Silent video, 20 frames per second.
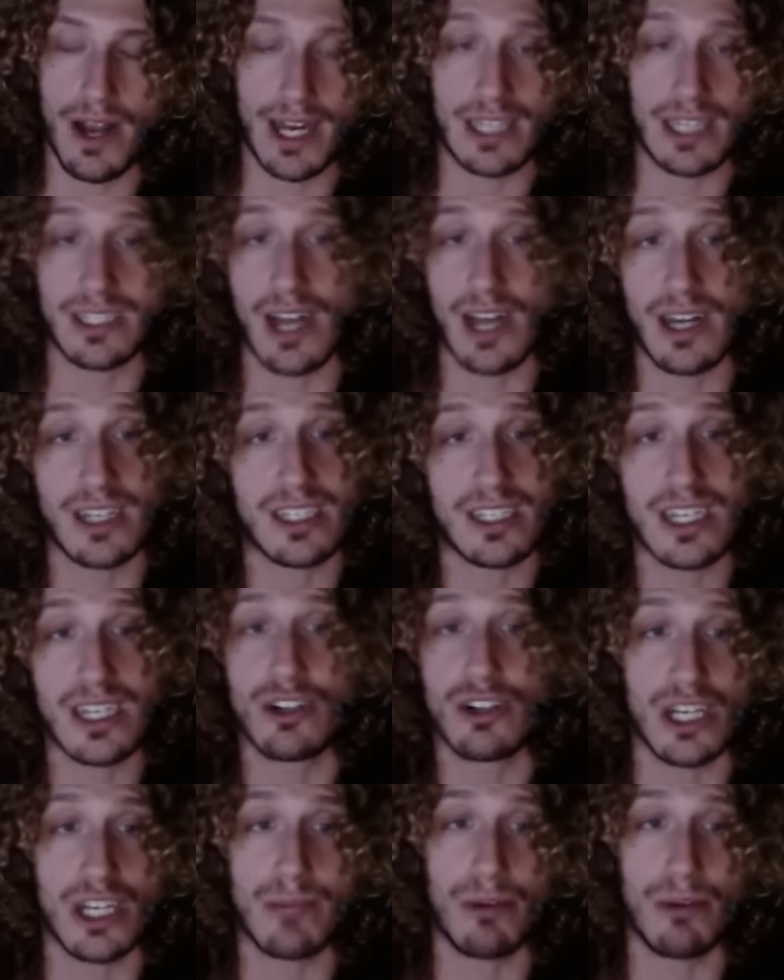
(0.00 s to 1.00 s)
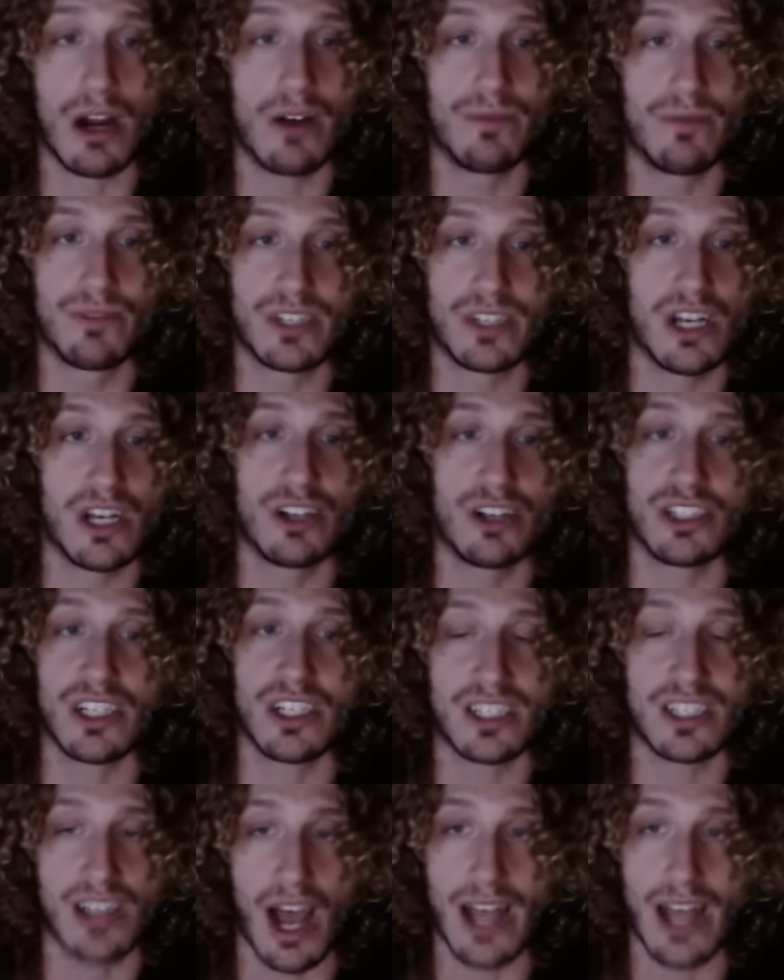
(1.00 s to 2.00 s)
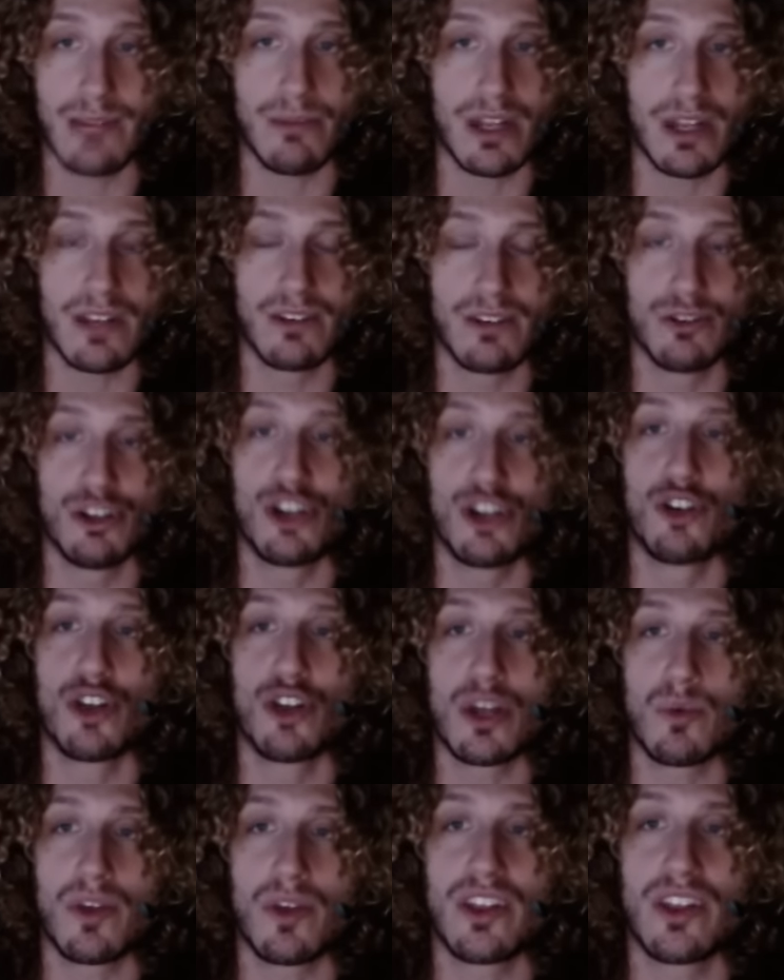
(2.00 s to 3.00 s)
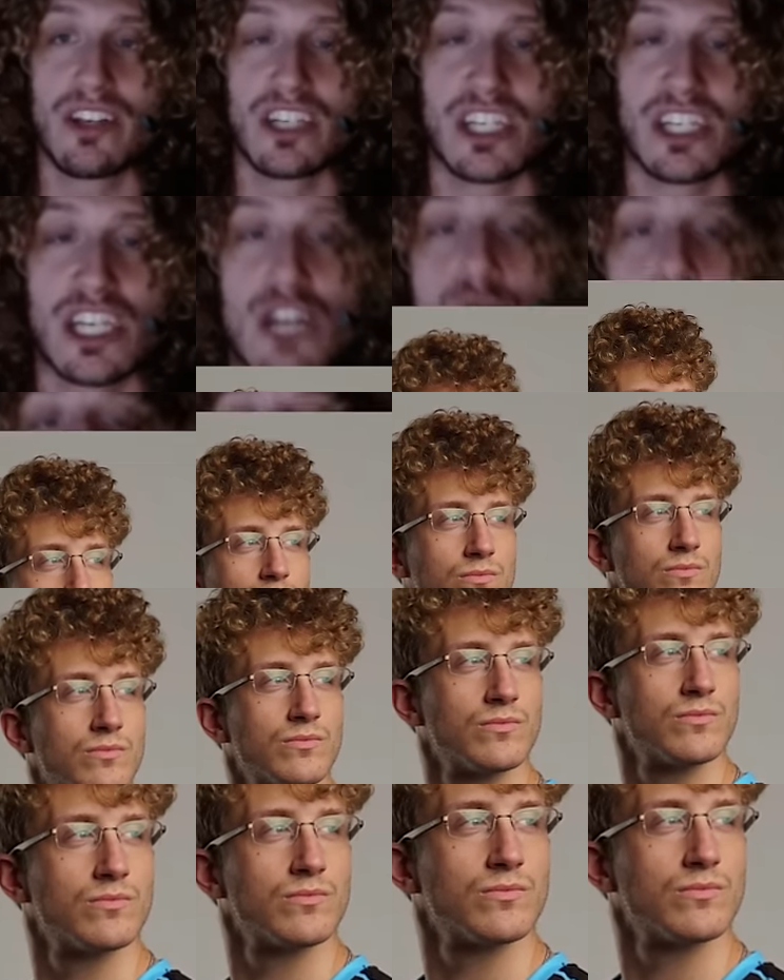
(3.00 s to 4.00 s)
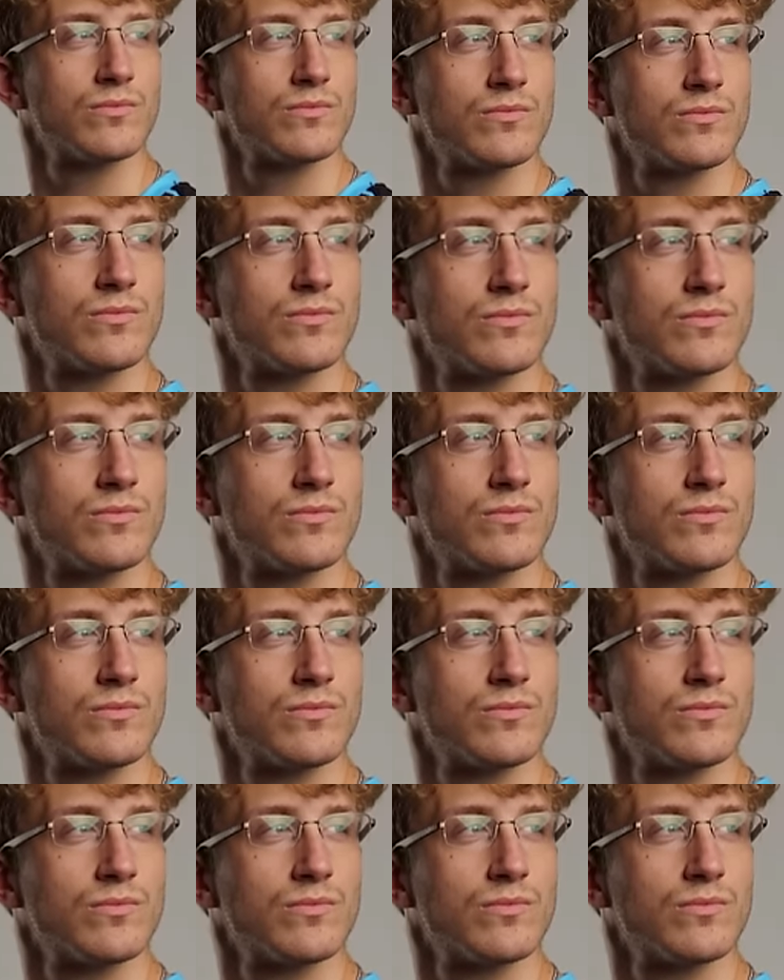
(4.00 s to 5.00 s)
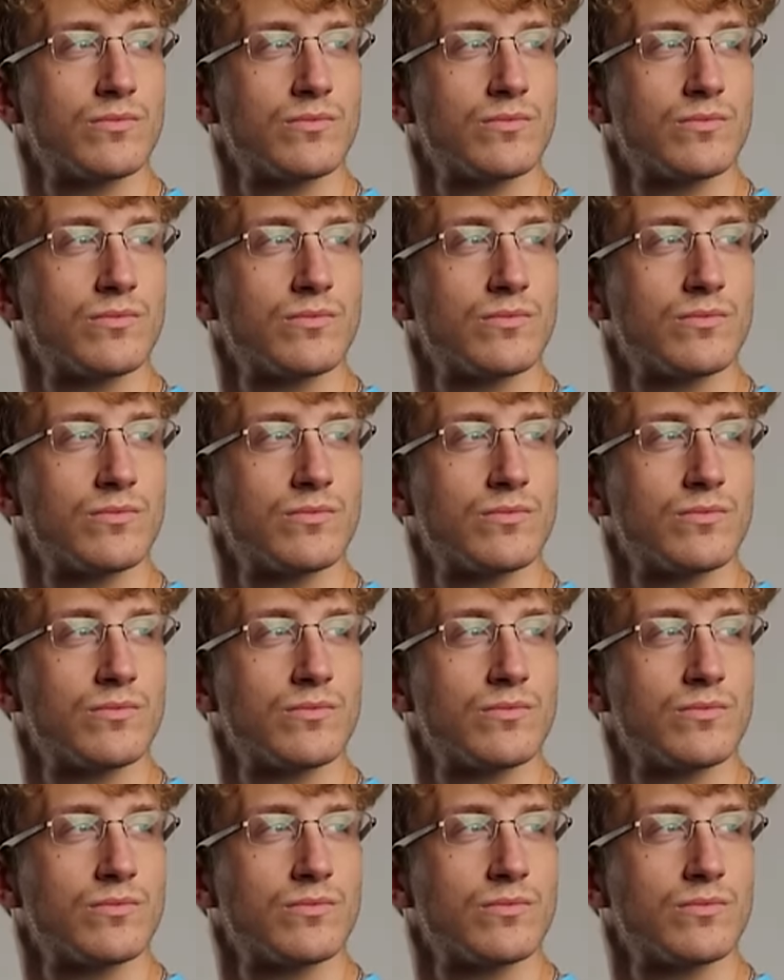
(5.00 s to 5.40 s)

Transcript: I got signed to CLG, bro. CLG signed me literally with zero competitive experience in any video game